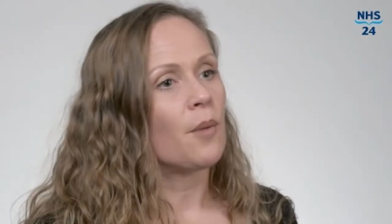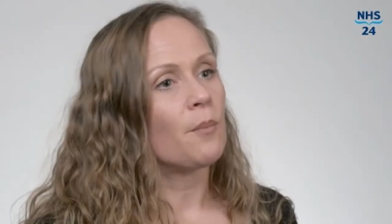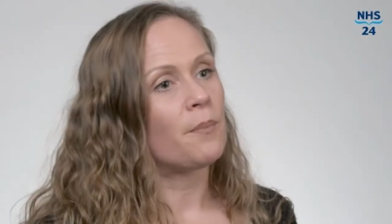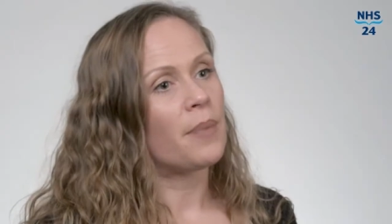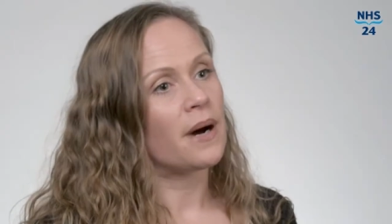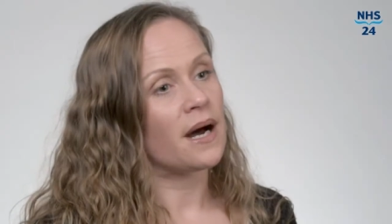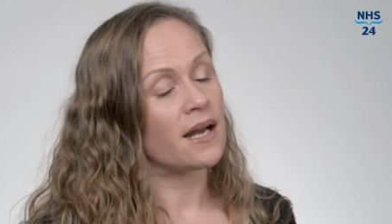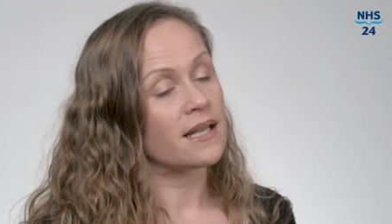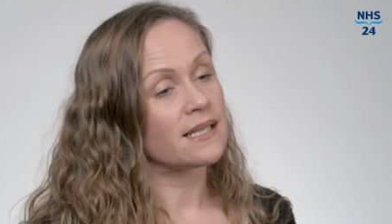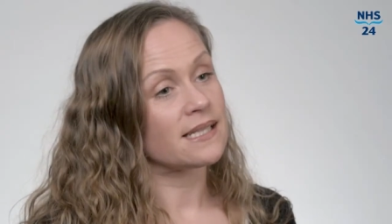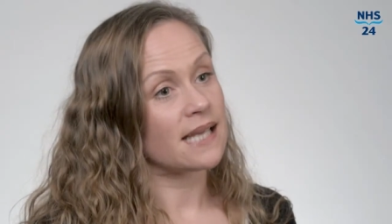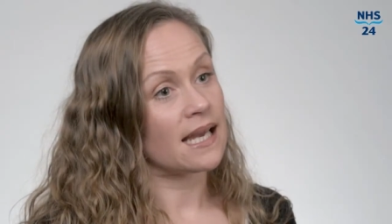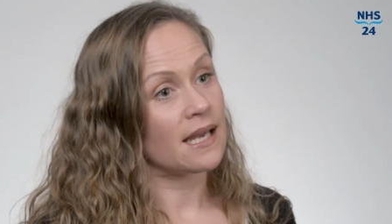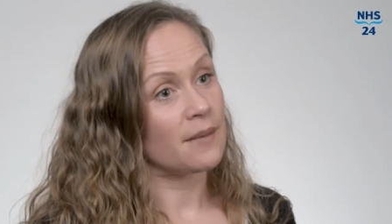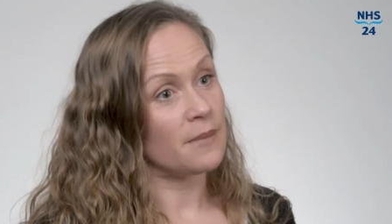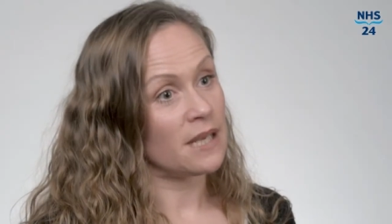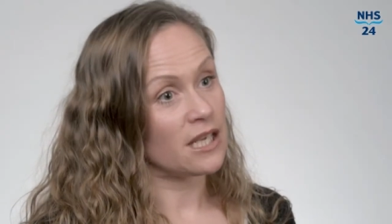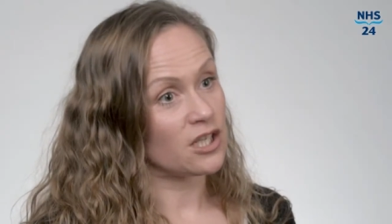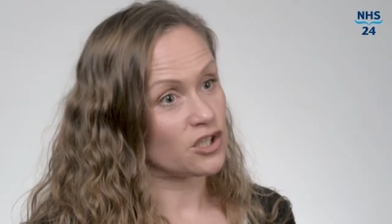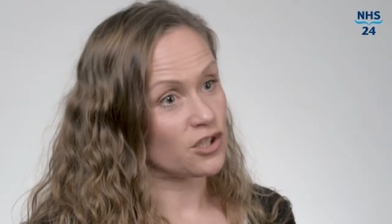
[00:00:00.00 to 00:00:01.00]
but I
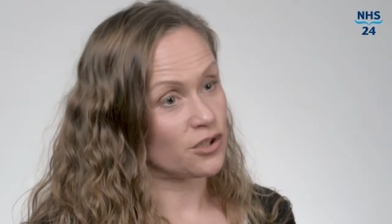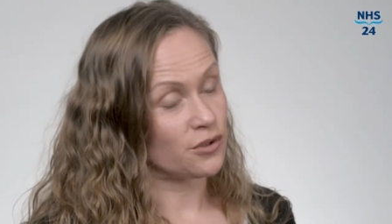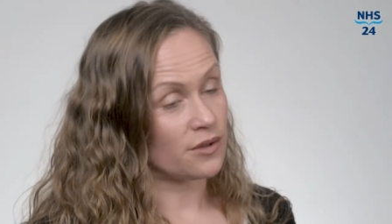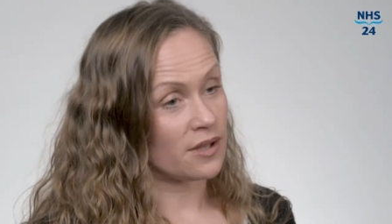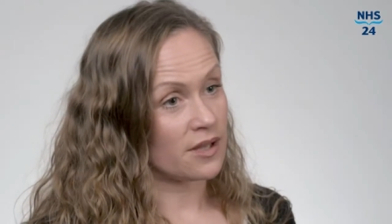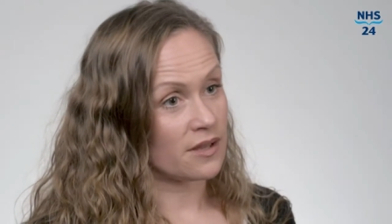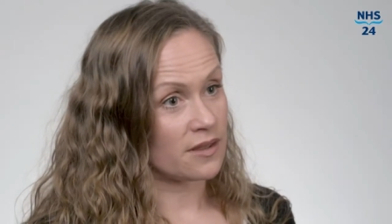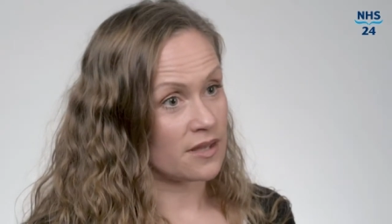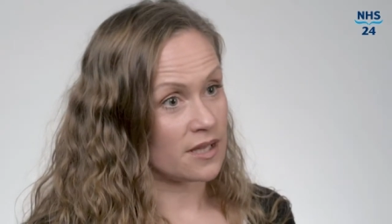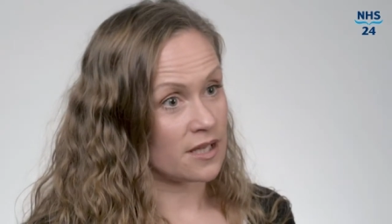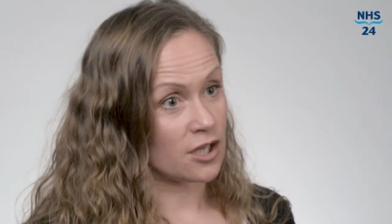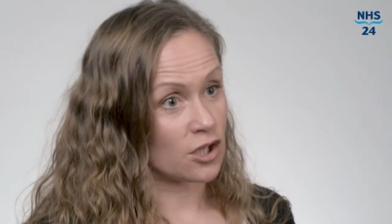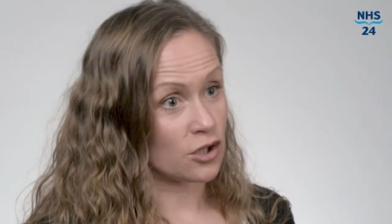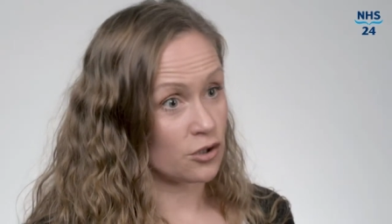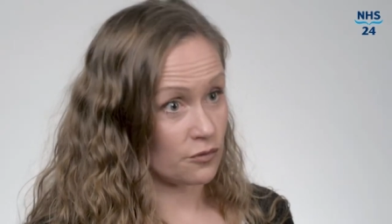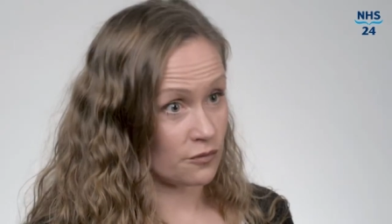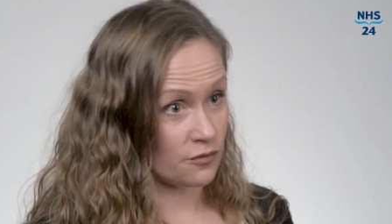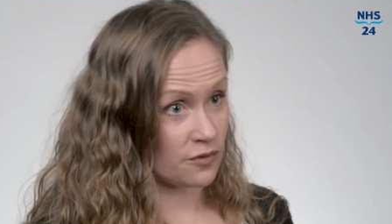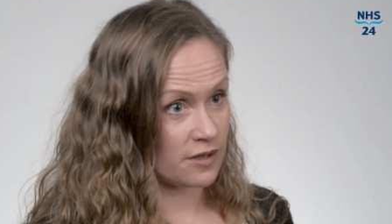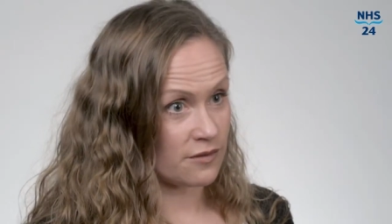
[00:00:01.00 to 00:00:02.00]
make sure that the
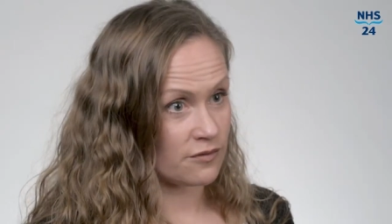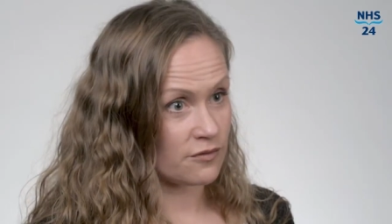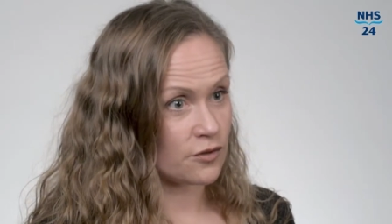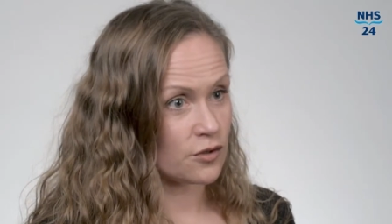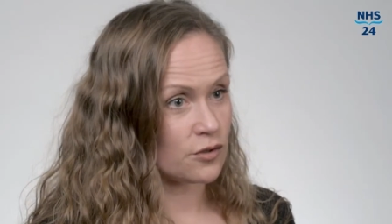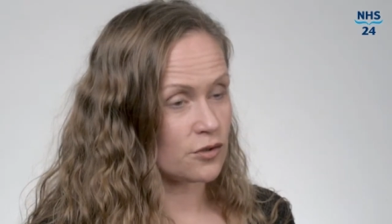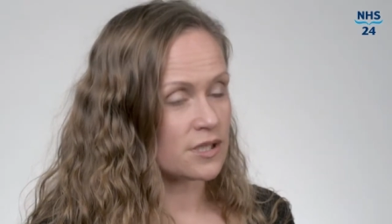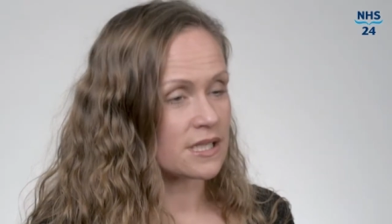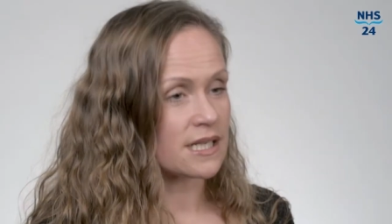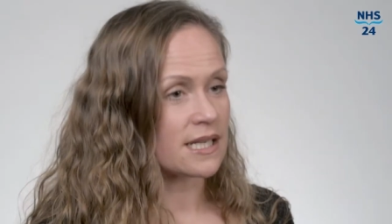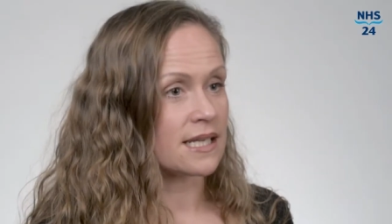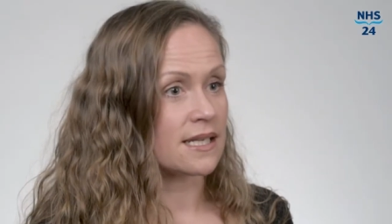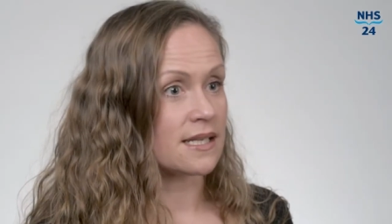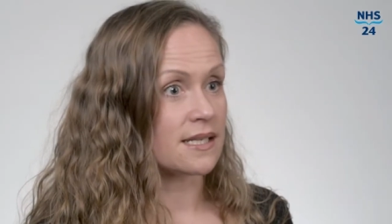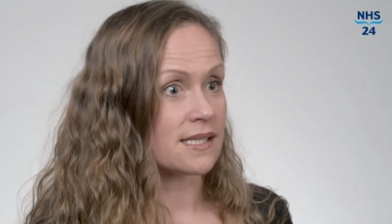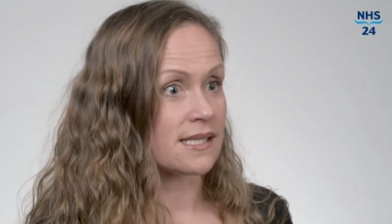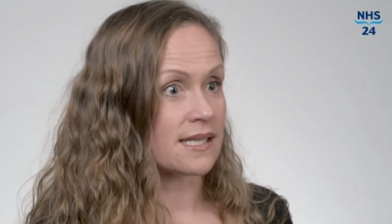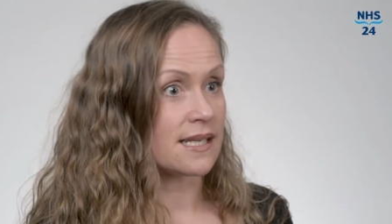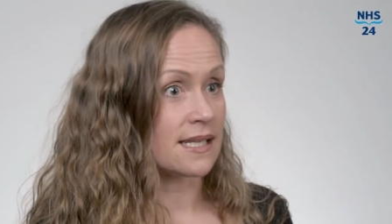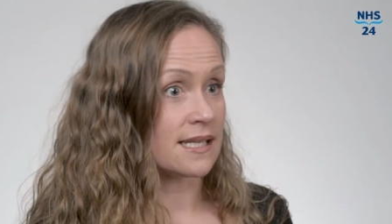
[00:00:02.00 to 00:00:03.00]
gluten-free food
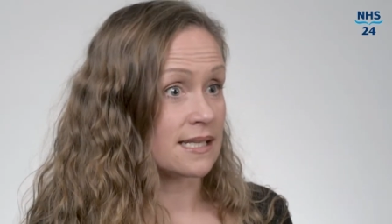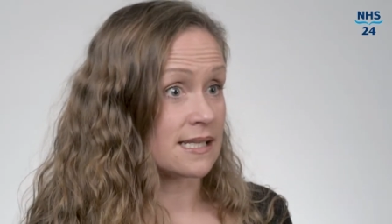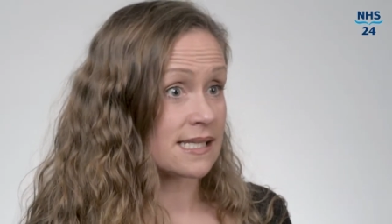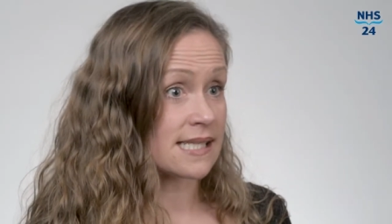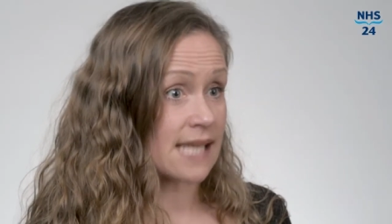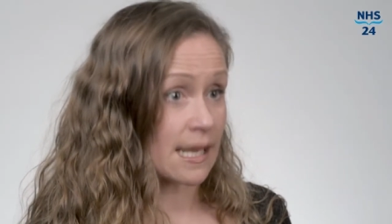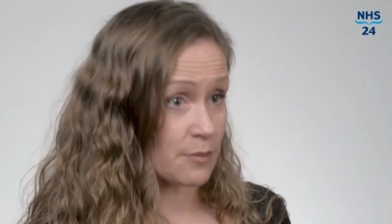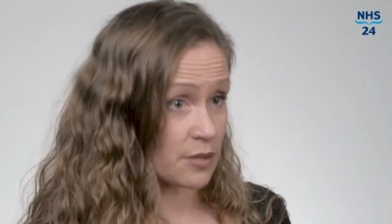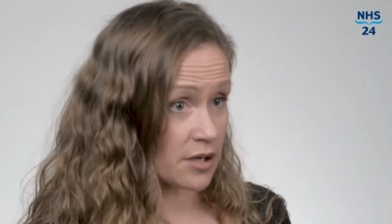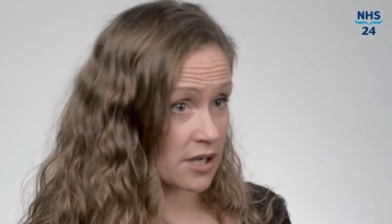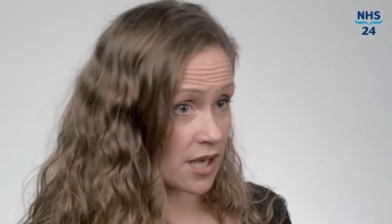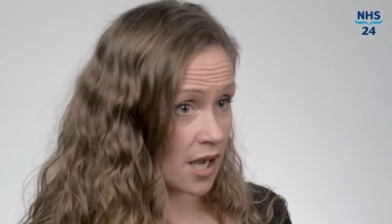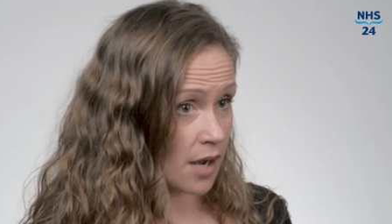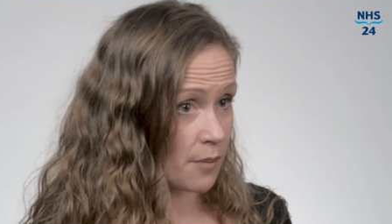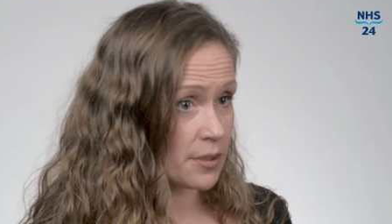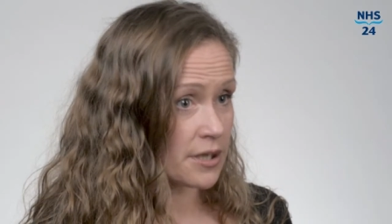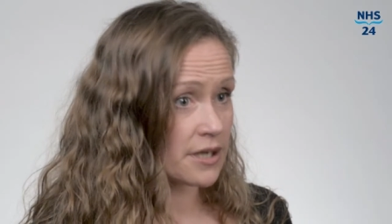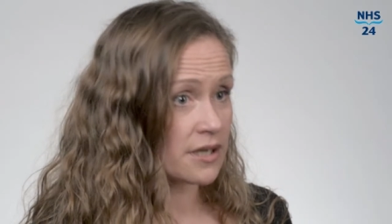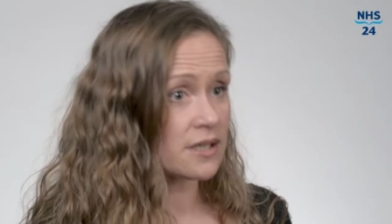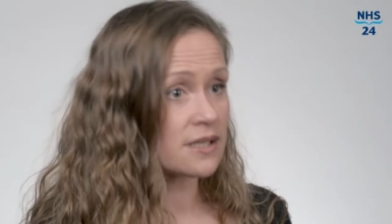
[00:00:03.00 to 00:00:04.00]
is in separate
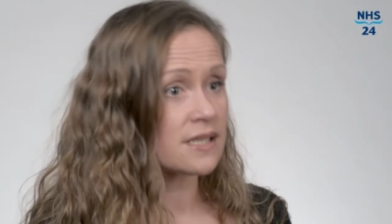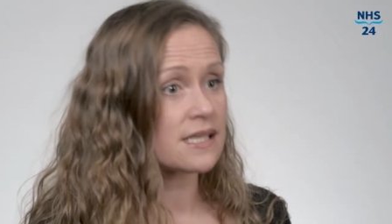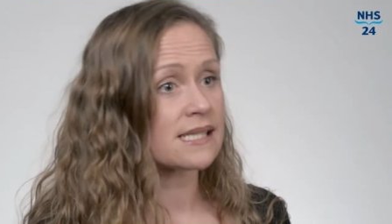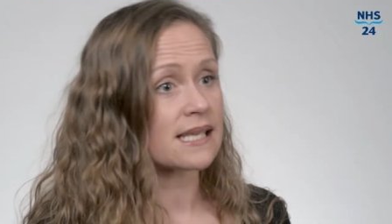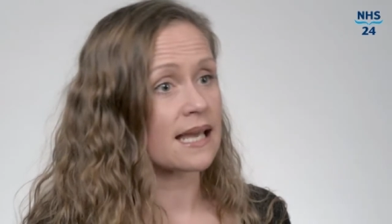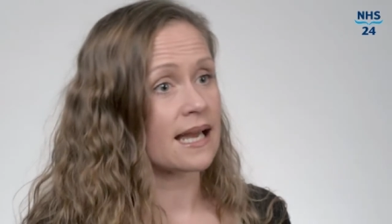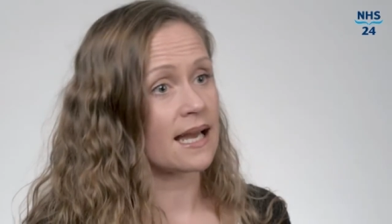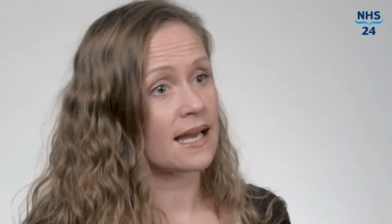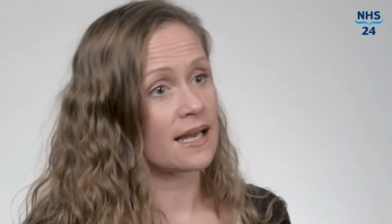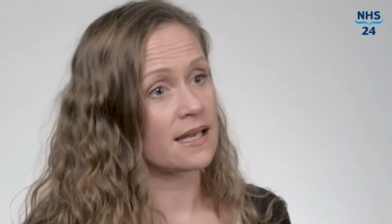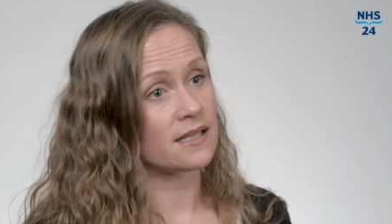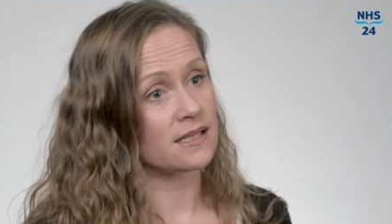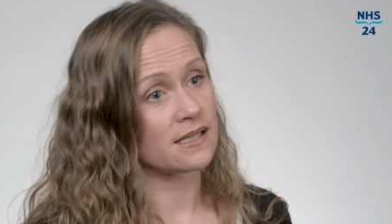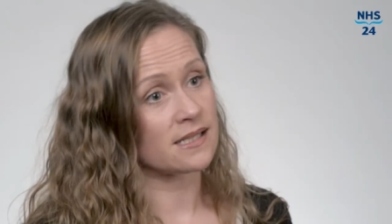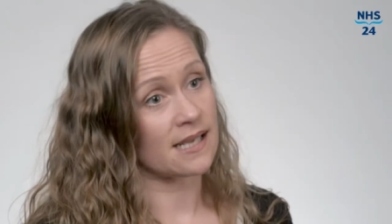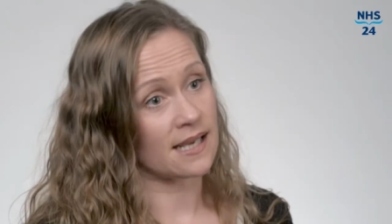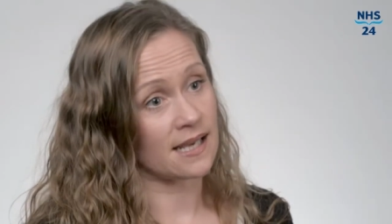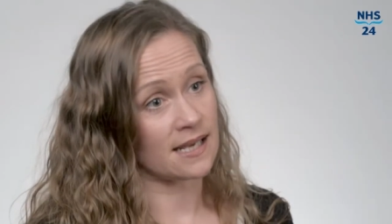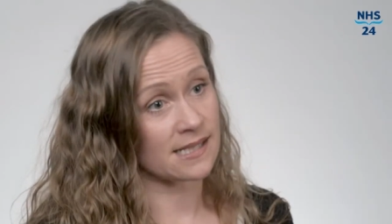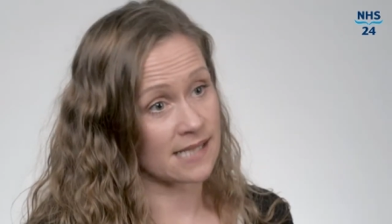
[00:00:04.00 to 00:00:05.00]
cupboards and
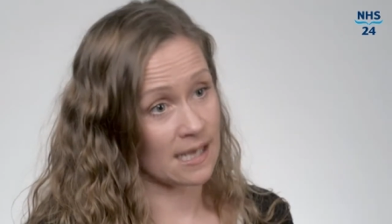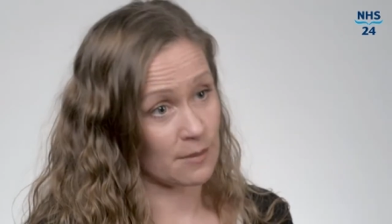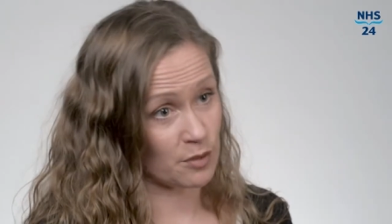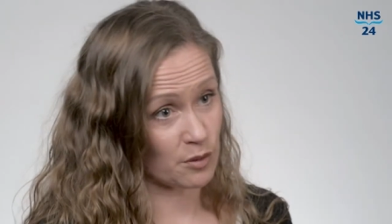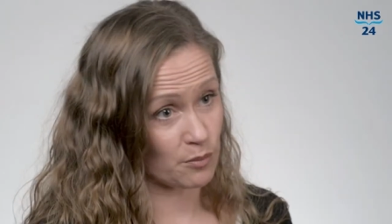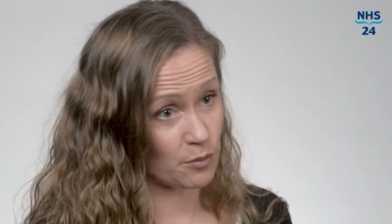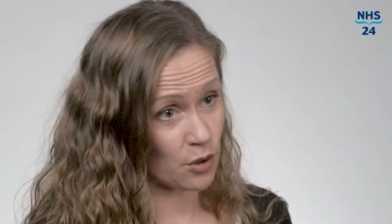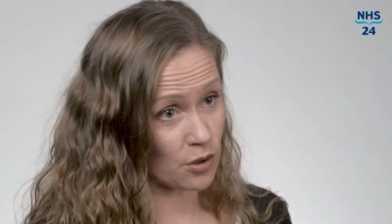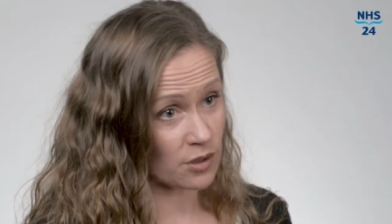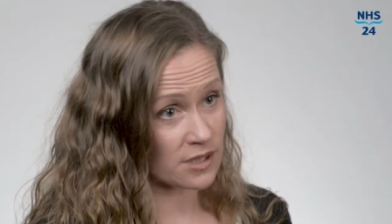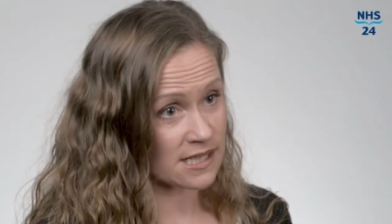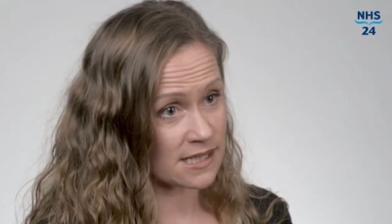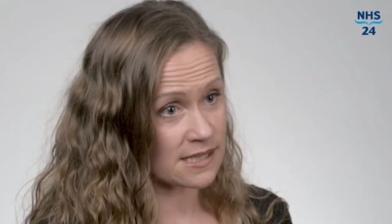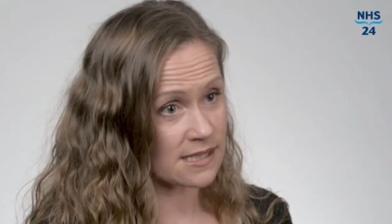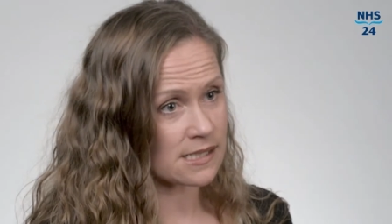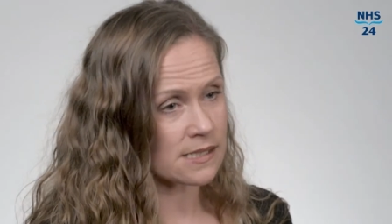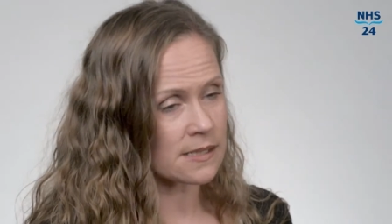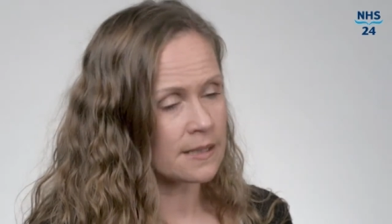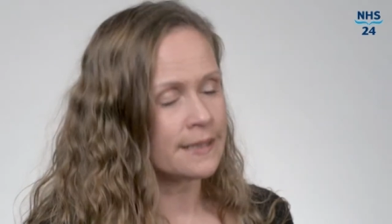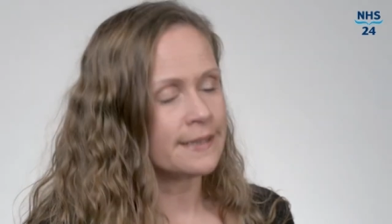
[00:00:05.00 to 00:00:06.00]
separate
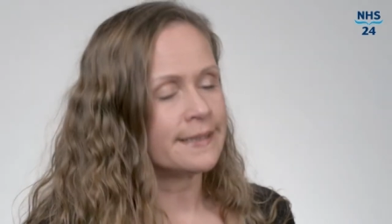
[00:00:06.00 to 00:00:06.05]
boxes,